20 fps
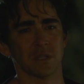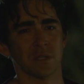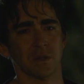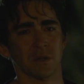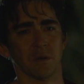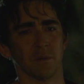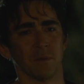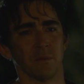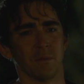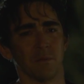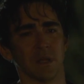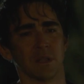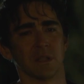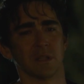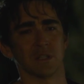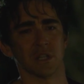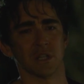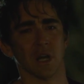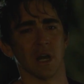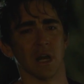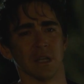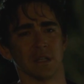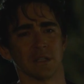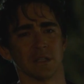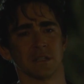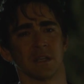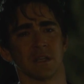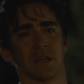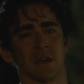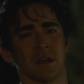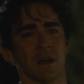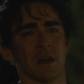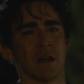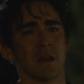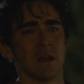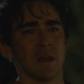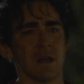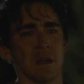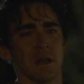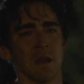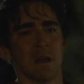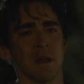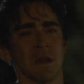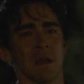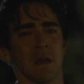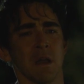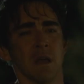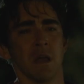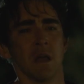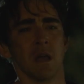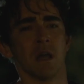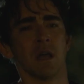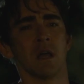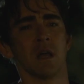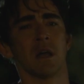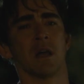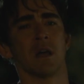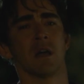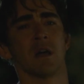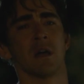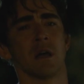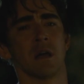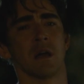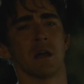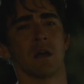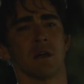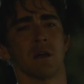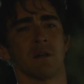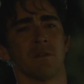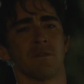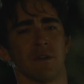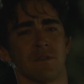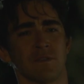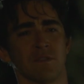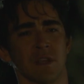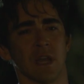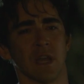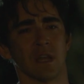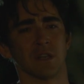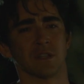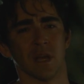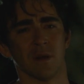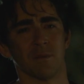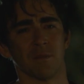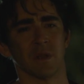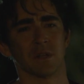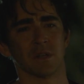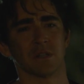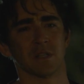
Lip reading: This is Joe. He's the domineering, possibly sociopathic technological